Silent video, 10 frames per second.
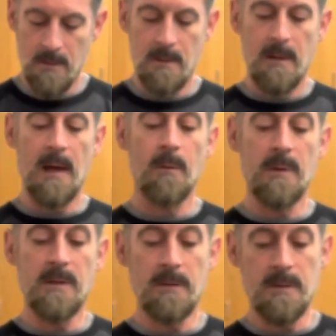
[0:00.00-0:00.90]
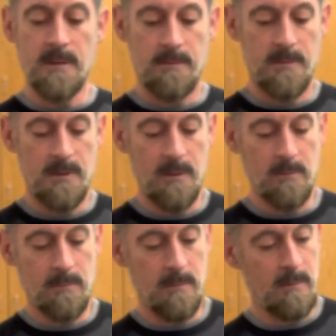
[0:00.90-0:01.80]
How do we do this? So
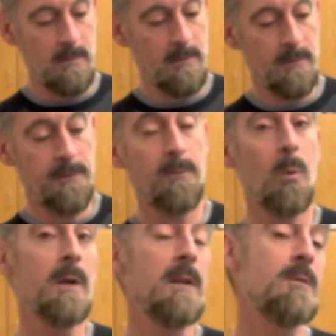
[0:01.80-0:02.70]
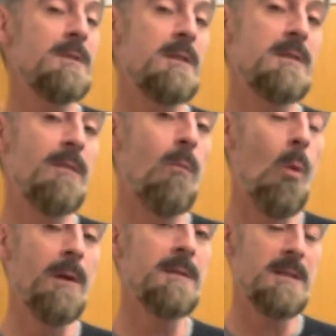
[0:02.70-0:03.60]
we're going to do a series of
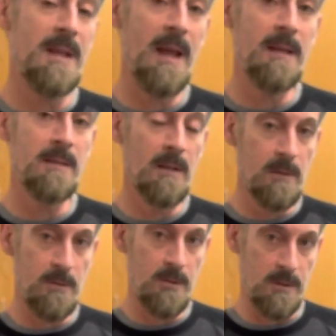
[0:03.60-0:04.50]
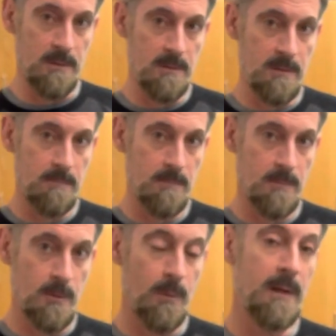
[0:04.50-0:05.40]
1 to 10 dilutions.
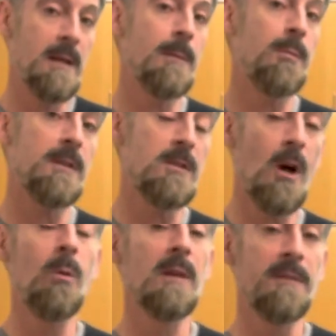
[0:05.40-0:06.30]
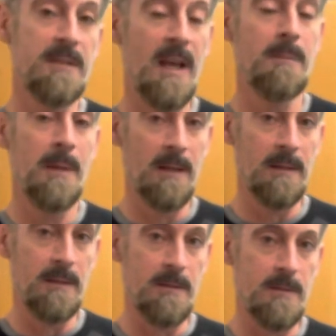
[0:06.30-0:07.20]
So we're going to end up with a total of 10
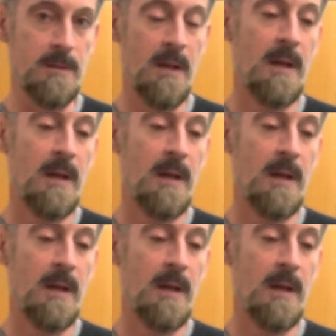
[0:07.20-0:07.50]
milliliters.